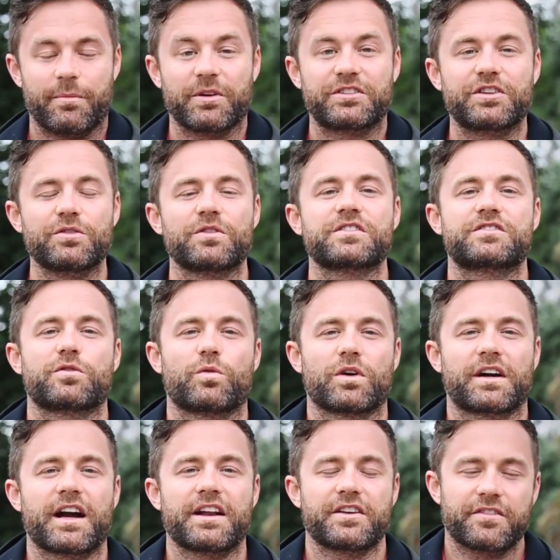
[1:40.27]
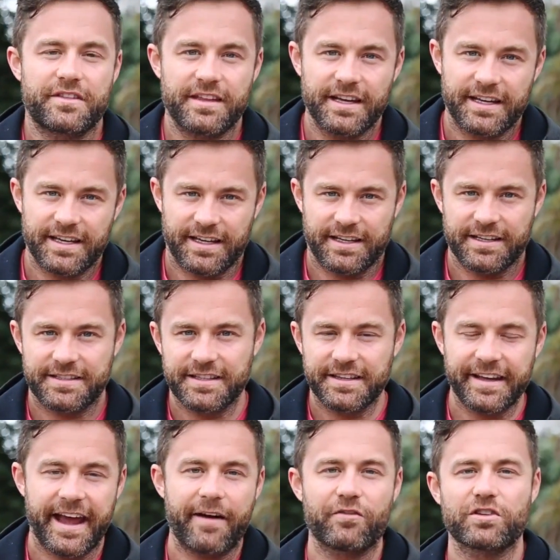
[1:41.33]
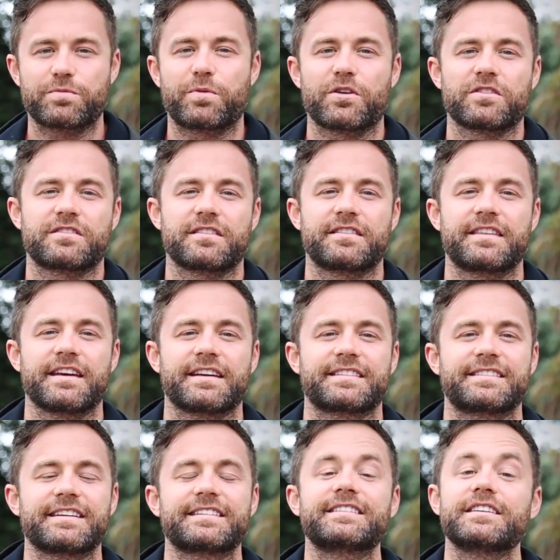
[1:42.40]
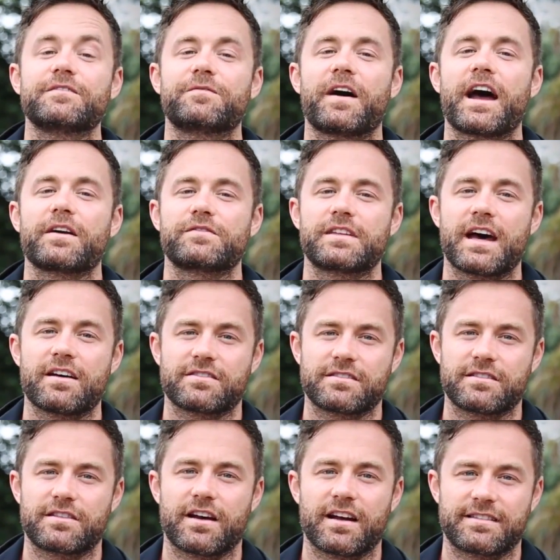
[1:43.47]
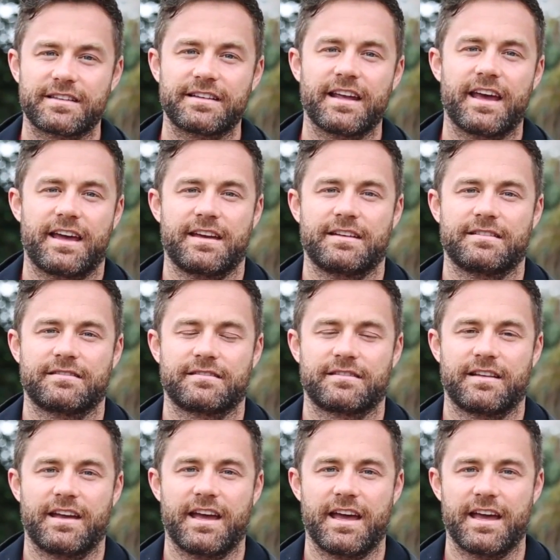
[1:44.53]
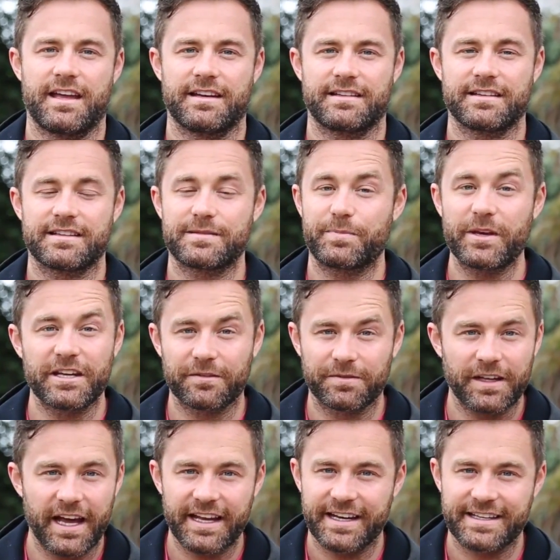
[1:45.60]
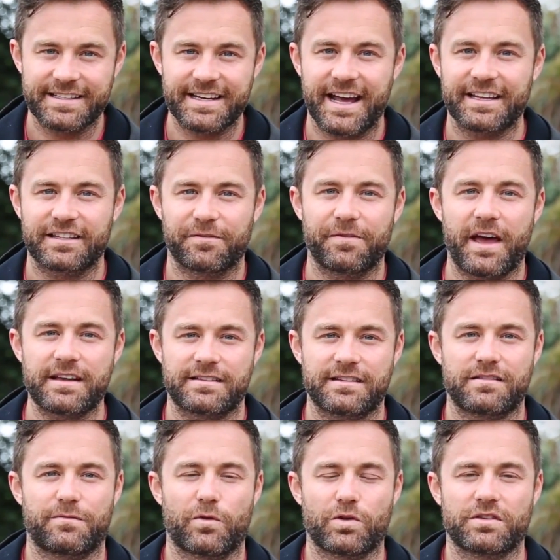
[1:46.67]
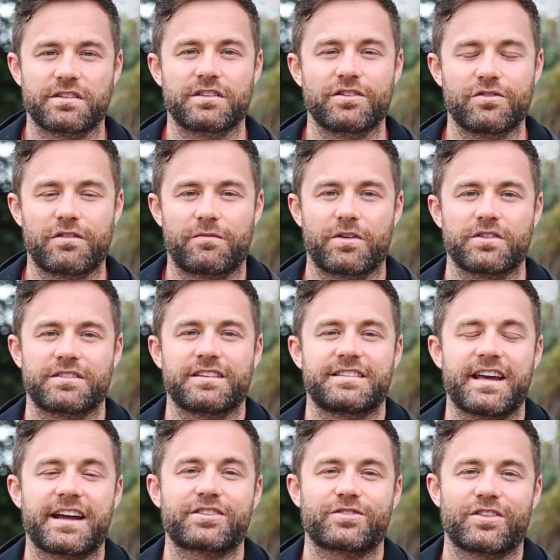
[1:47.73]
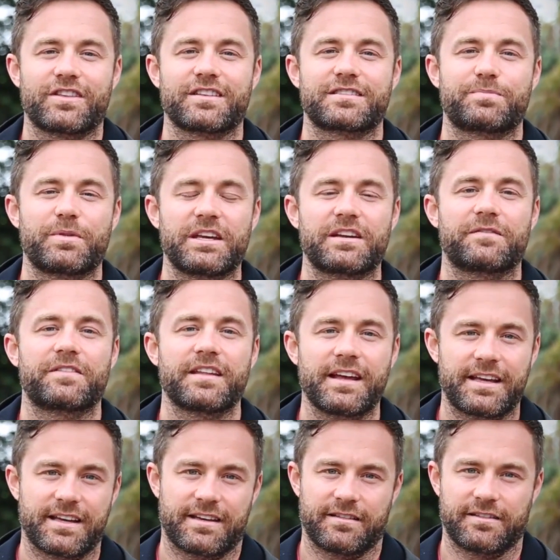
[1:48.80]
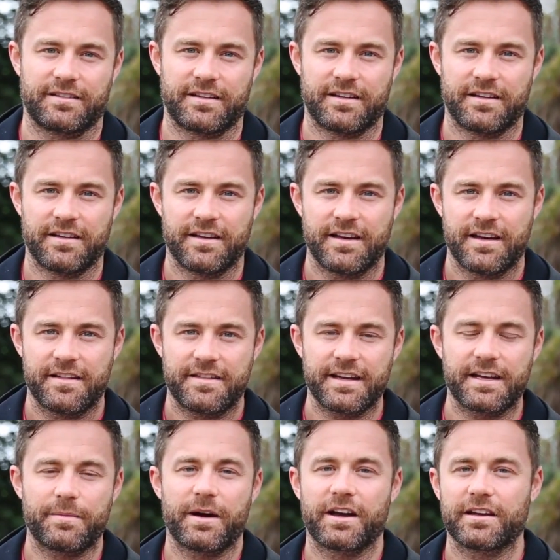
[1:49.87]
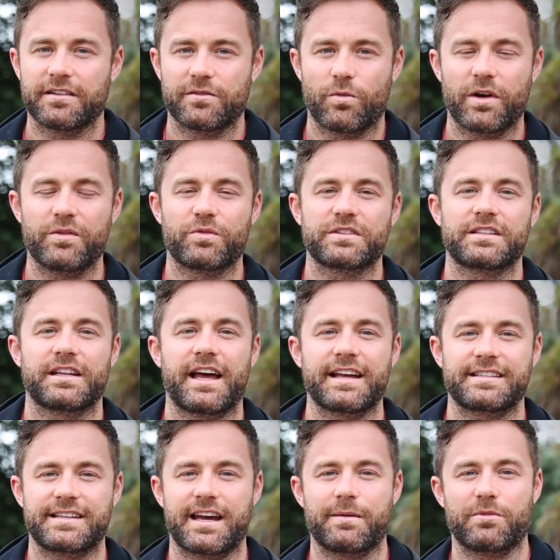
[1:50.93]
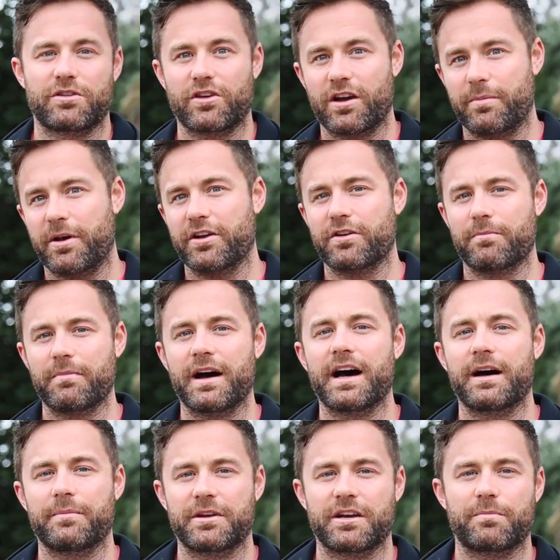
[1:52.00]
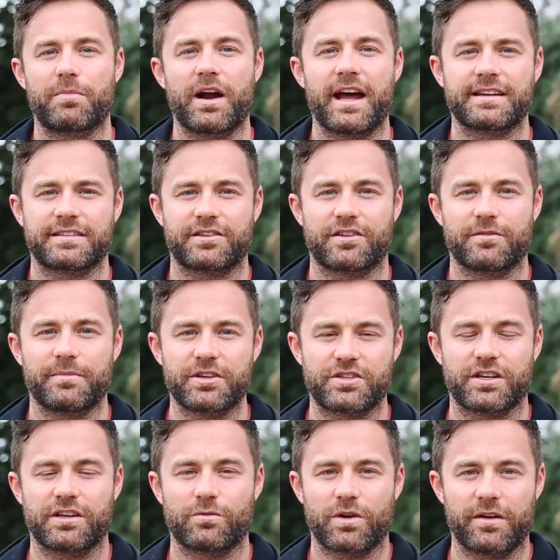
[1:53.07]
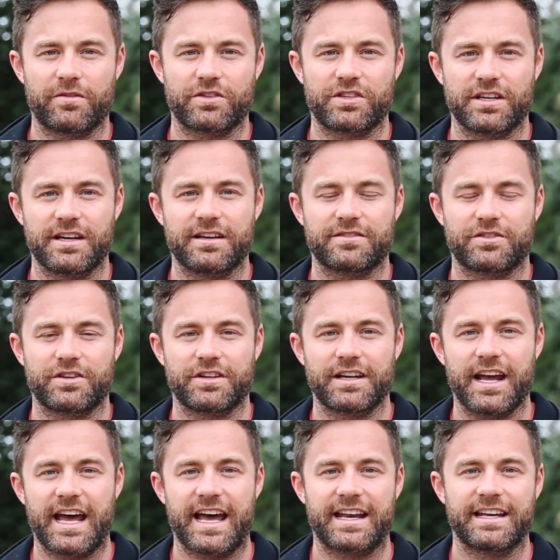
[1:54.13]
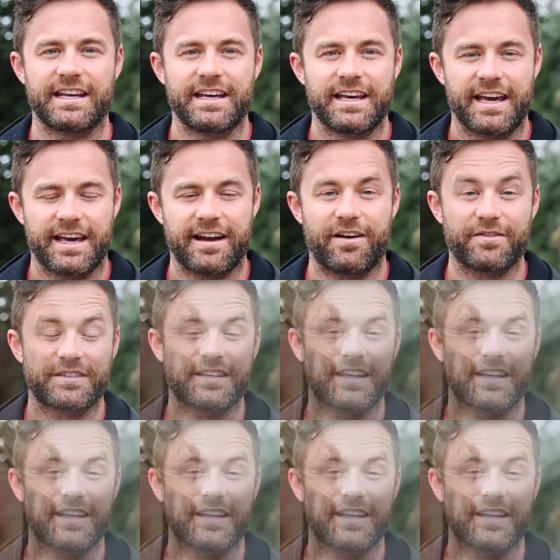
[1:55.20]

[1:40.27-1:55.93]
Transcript: Number 2 is to work on your thinking. You see, the average person thinks 65,000 thoughts a day. And the speed of light is not the fastest force in the universe, it's actually the speed of thinking. Think about it. When was the last time you thought about your mom in Nebraska or Michigan, wherever she is, or your dad, and all of